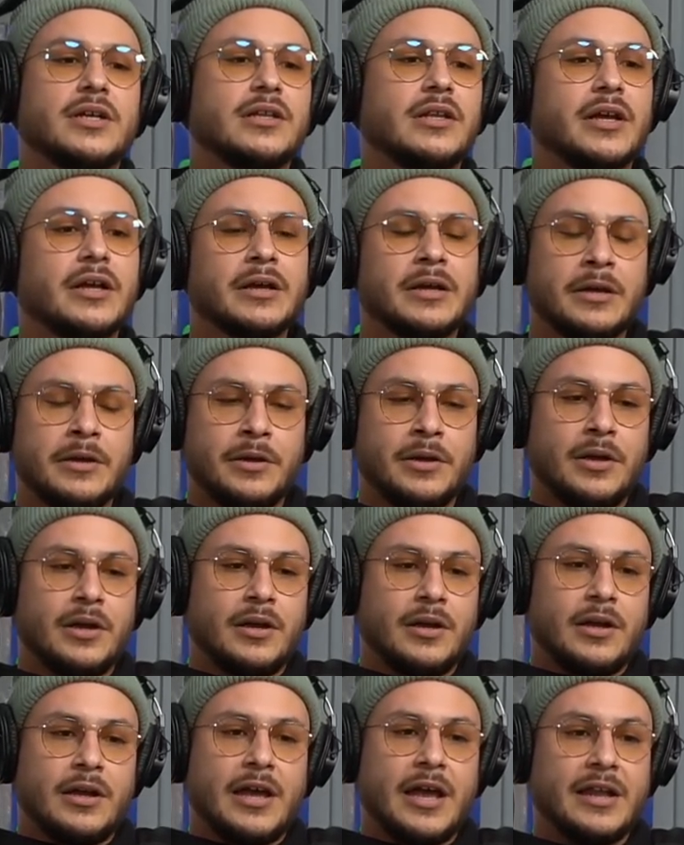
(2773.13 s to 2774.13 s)
Like,
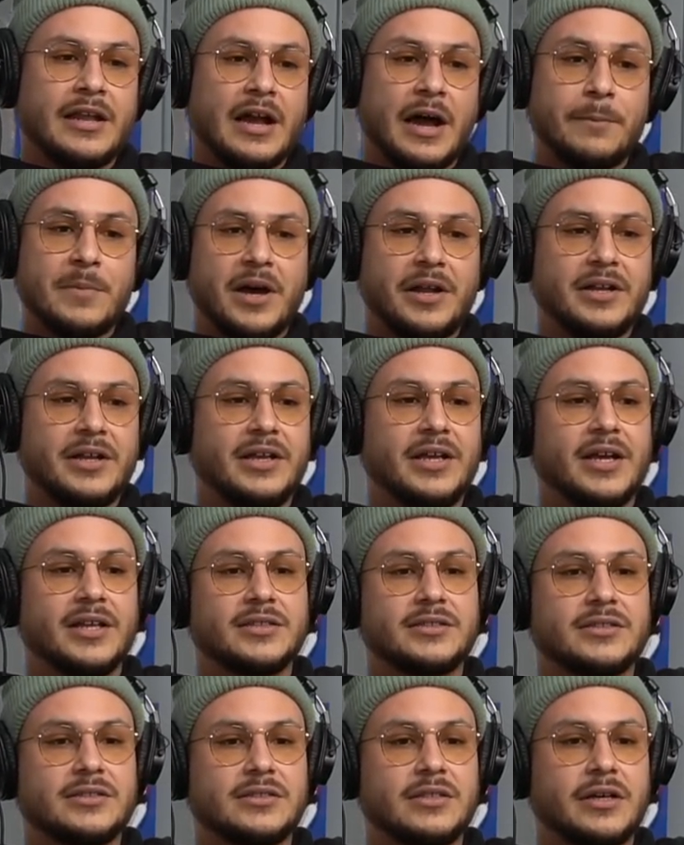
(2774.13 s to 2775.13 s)
and I'm not
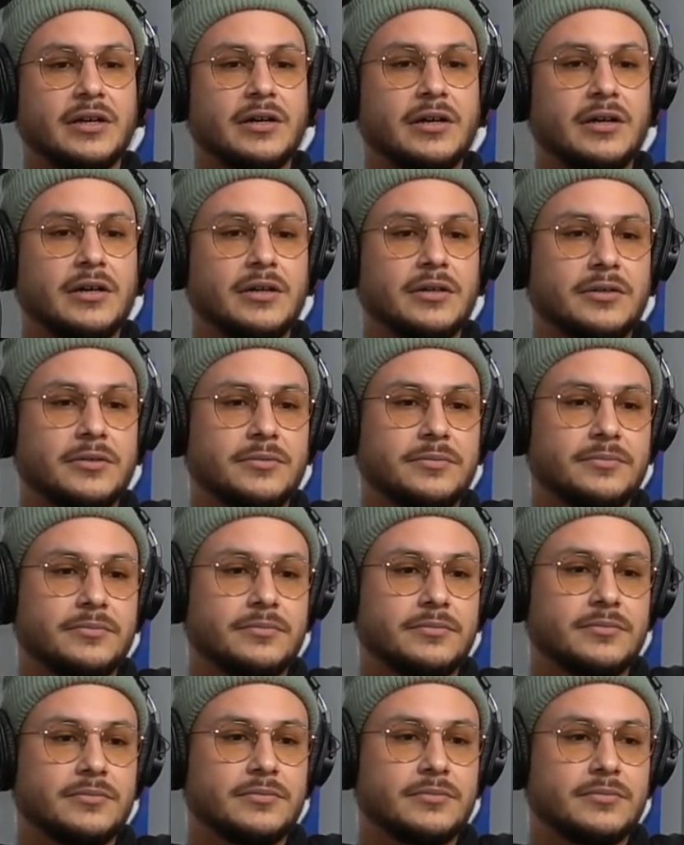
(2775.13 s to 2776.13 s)
against the,
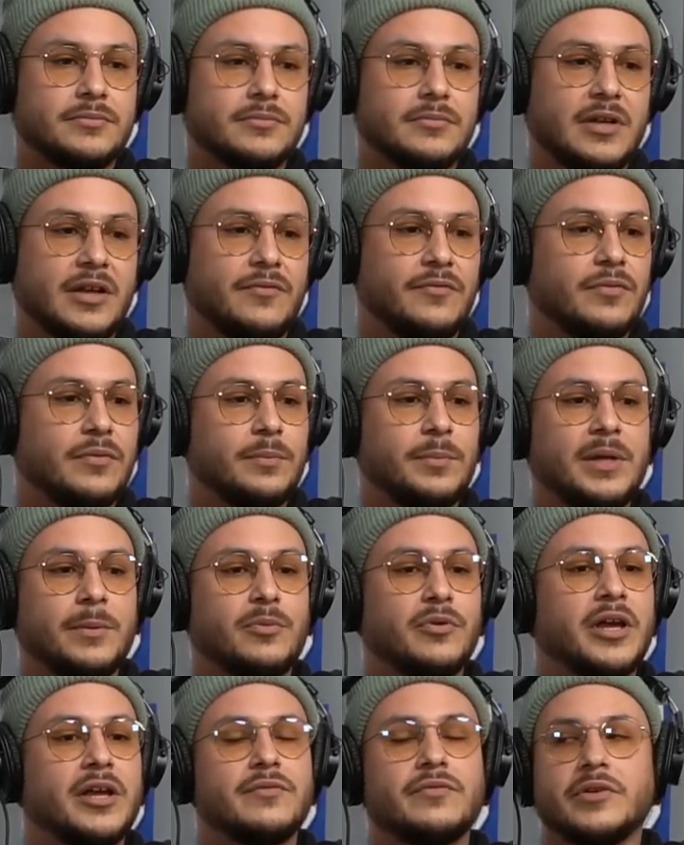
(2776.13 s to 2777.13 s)
like, people
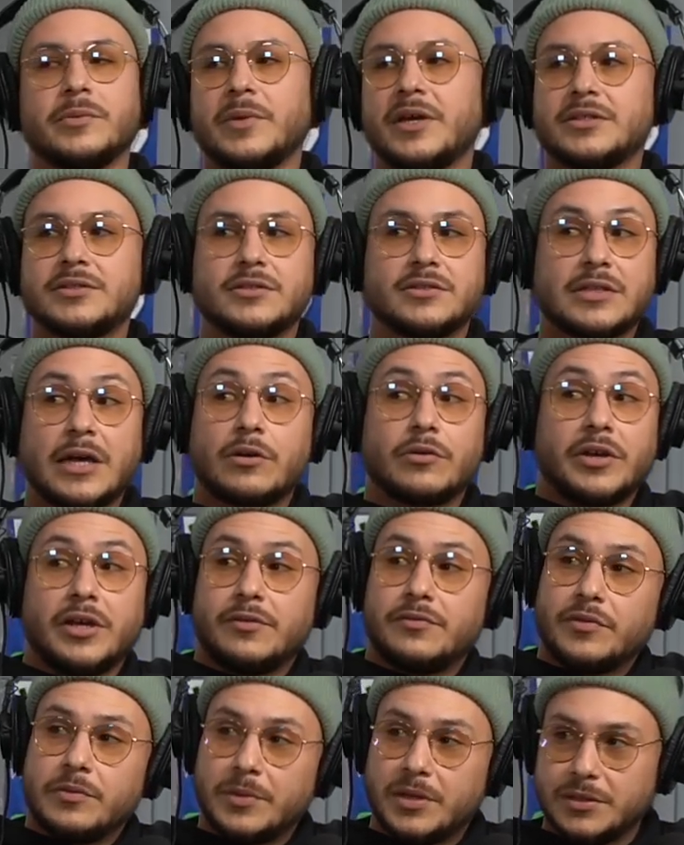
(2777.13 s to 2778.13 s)
hate Freemasons. I don't hate
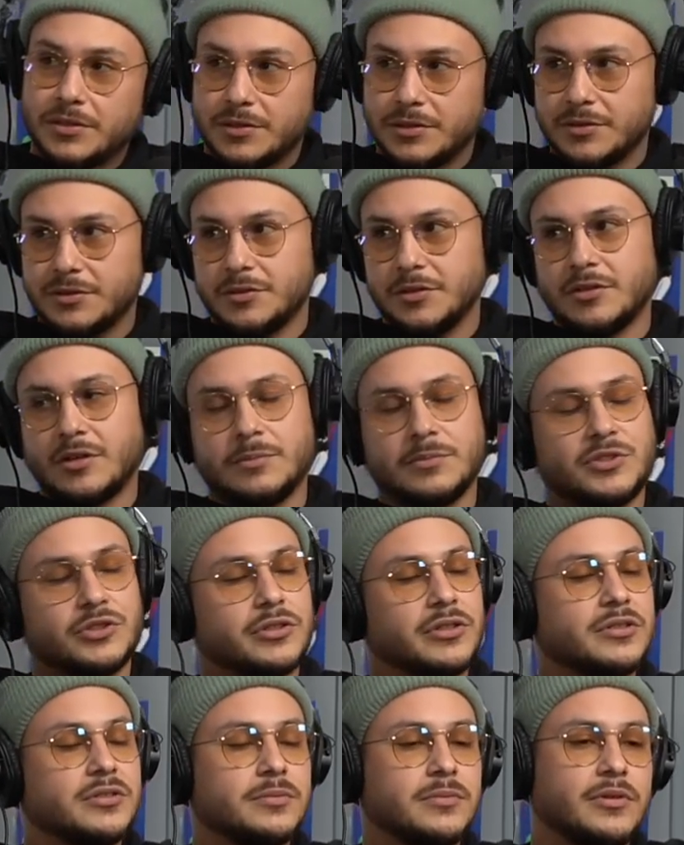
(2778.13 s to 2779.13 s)
Freemasons. You know, I'm sure
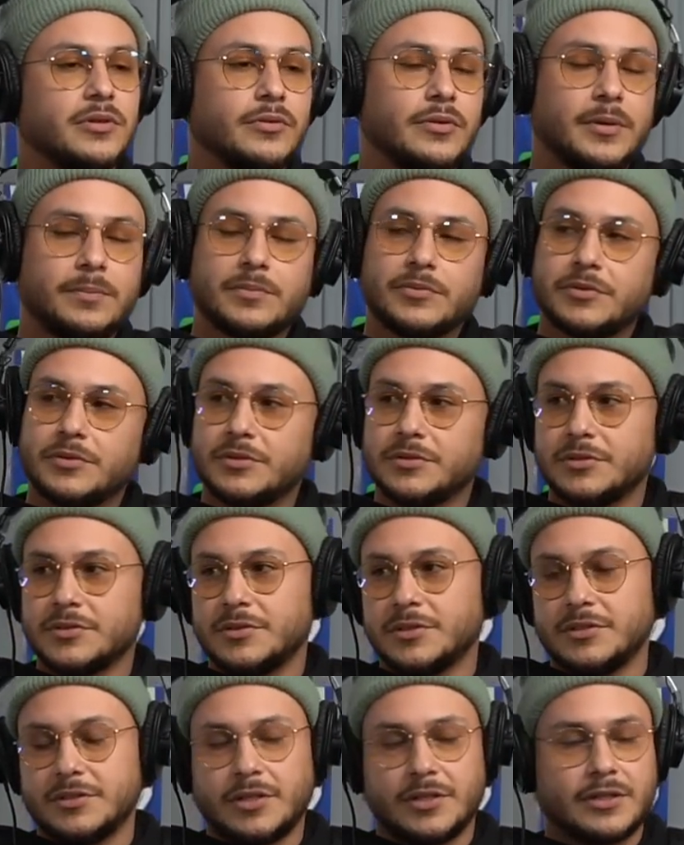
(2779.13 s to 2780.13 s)
there's some corrupt ones and
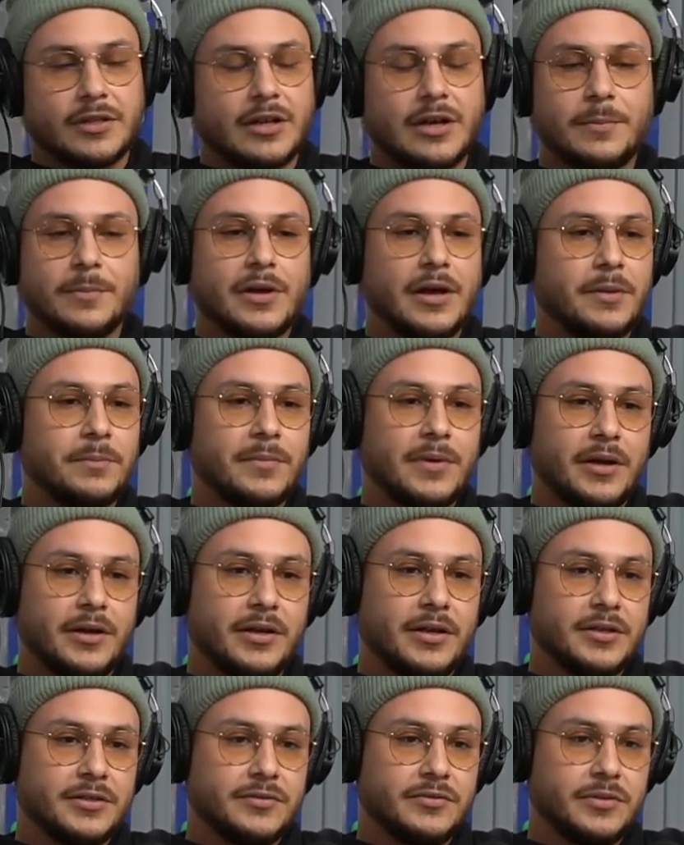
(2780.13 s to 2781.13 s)
things like that. I'm not
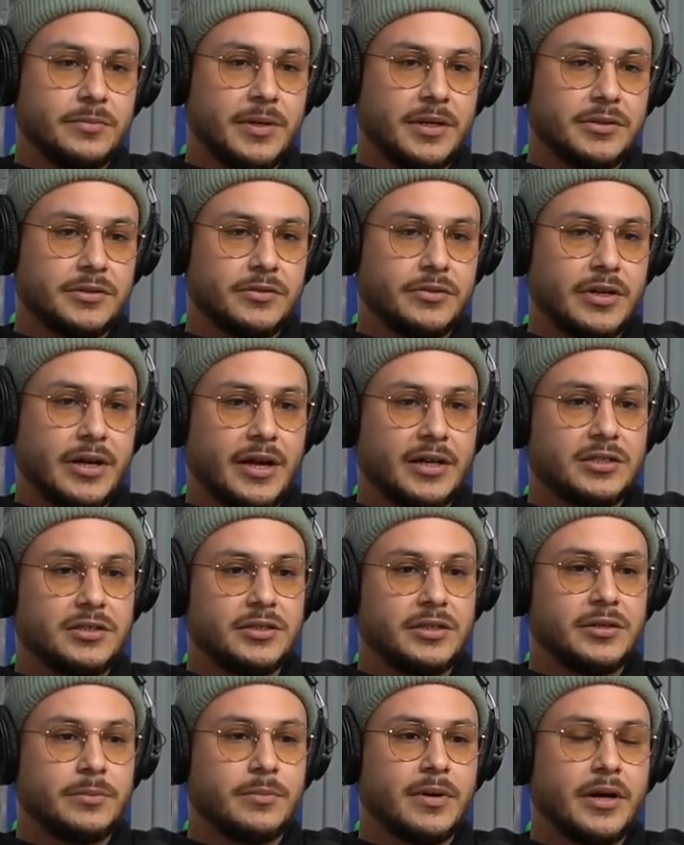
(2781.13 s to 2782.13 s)
against Freemasonry. I actually
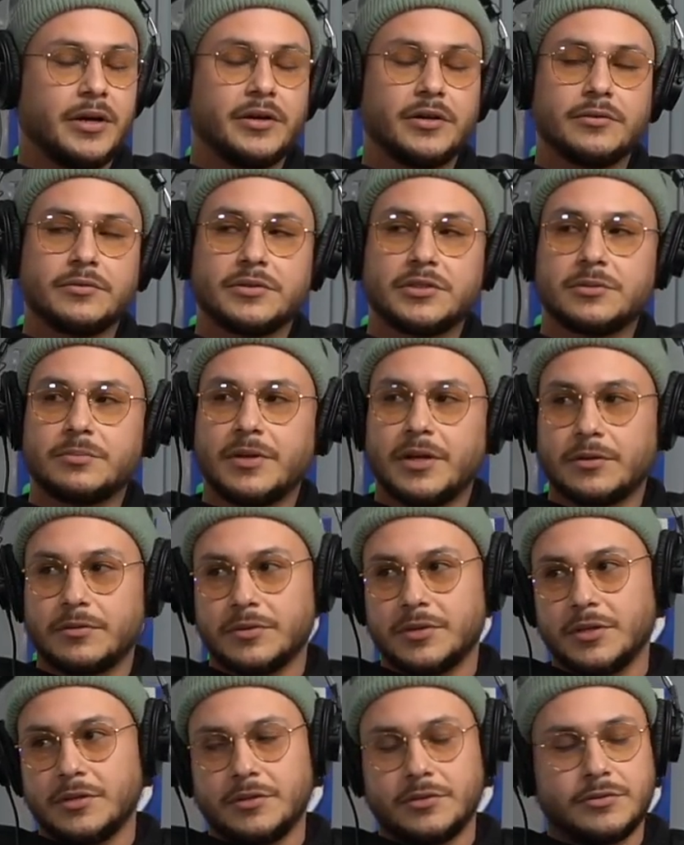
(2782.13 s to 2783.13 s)
admire and respect what
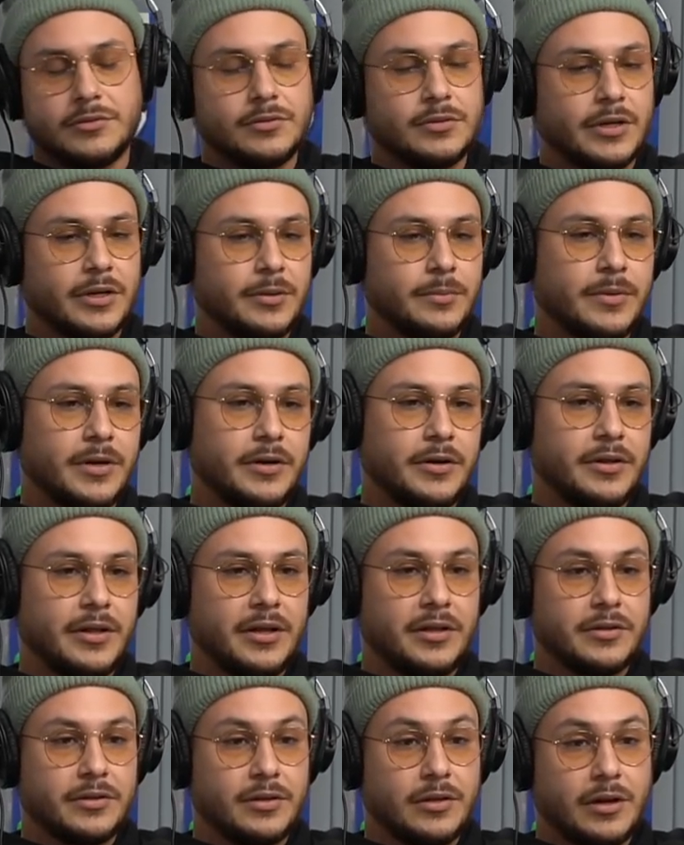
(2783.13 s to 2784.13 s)
they do. I admire,
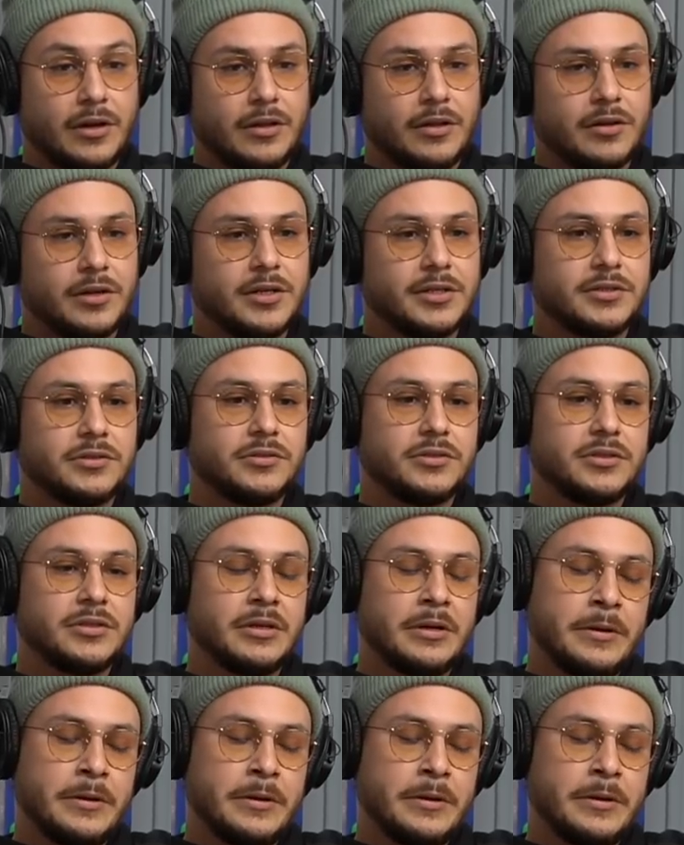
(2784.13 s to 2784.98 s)
like, a lot of their history.